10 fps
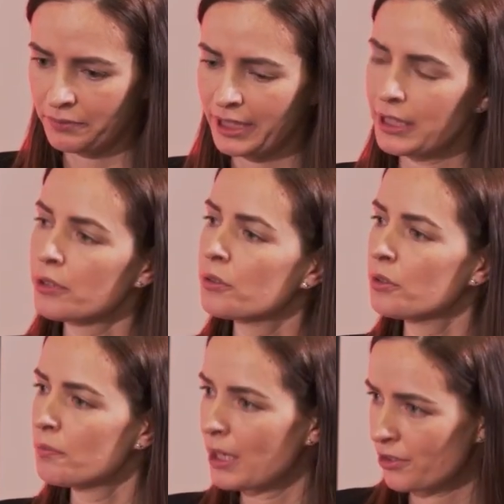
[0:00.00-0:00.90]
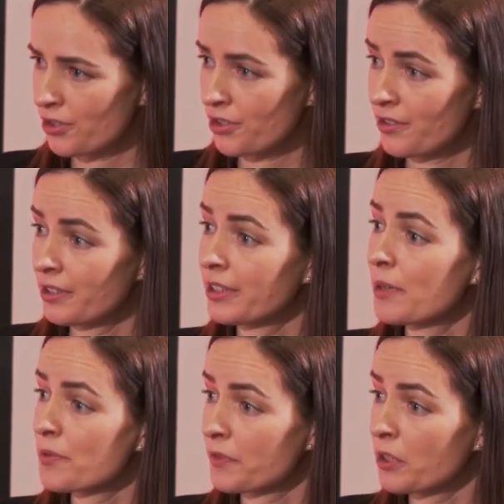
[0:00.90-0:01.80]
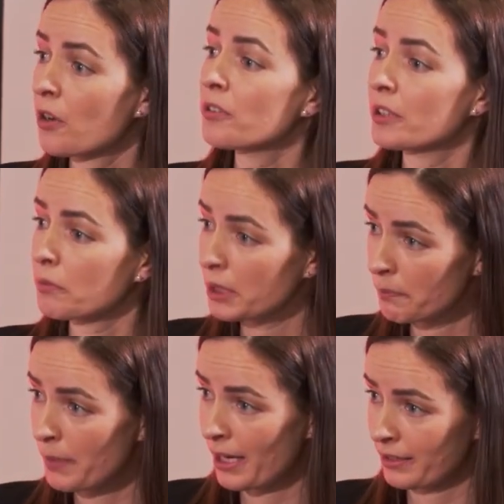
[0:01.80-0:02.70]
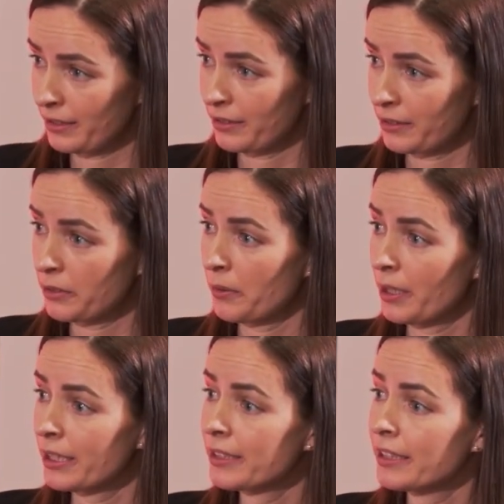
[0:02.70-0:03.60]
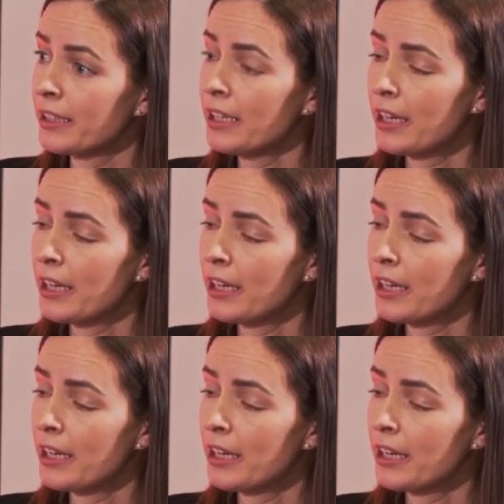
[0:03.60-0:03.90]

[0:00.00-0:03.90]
taking too much in terms of the cost and we're impacting the quality?